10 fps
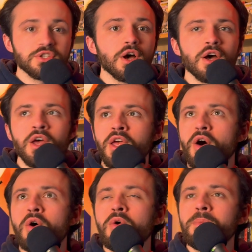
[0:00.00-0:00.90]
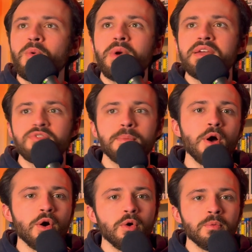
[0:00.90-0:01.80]
the home away from
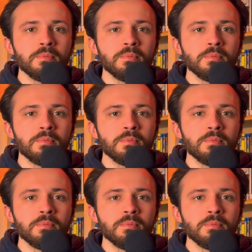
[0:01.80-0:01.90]
home.